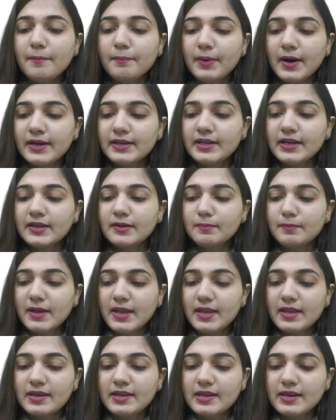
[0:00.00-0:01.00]
but it
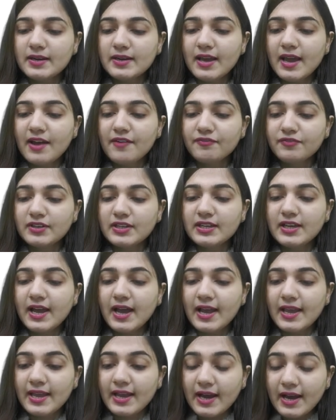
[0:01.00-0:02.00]
may need
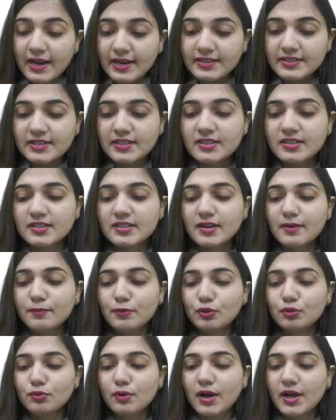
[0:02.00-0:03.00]
FTIR
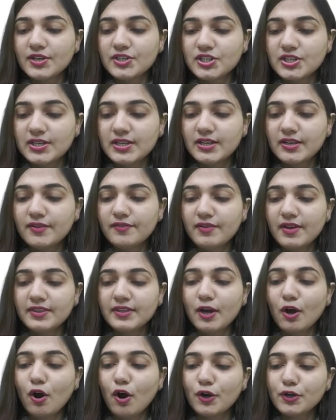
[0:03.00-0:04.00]
system to achieve
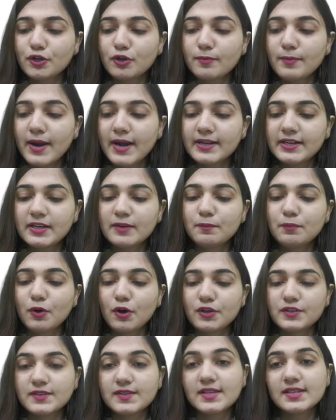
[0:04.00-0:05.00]
the automatic
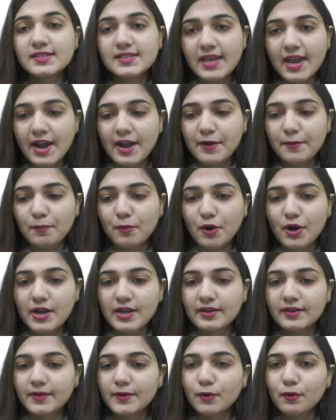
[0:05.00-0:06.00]
process
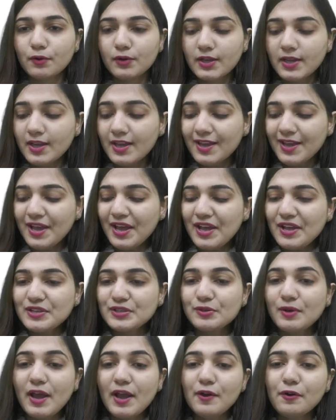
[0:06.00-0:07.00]
endpoint. Okay,
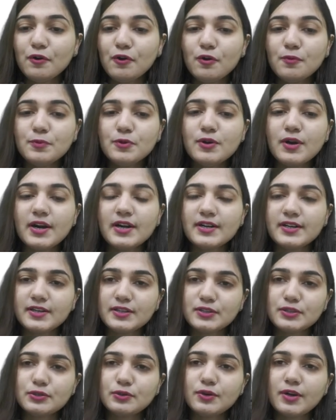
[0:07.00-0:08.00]
so I hope you
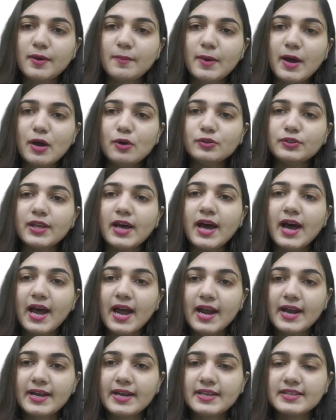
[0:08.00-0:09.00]
understood about the
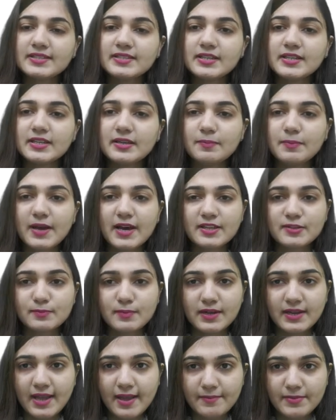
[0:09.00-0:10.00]
high density
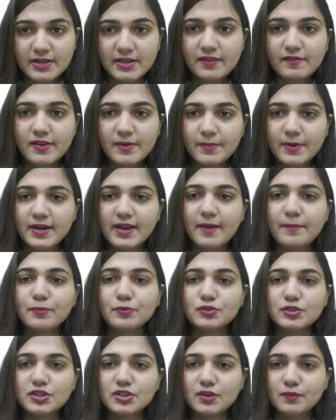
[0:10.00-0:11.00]
plasma chemical vapor
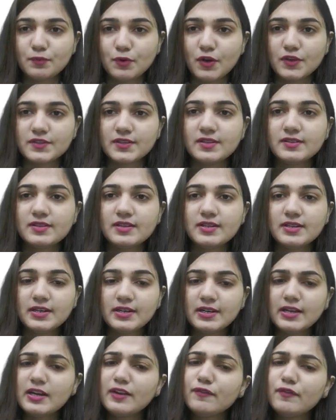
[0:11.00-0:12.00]
deposition process in
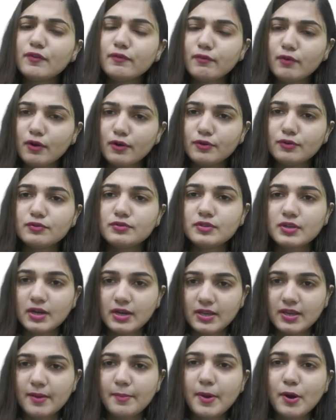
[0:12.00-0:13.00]
detail. If you want to
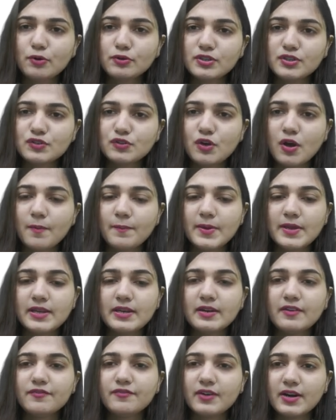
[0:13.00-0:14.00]
study about this
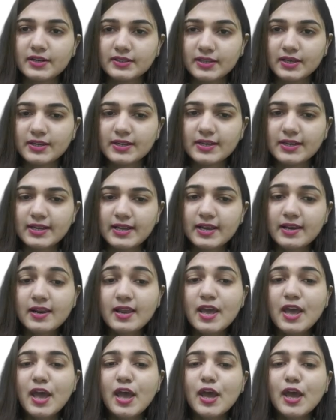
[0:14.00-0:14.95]
topic in a further detail,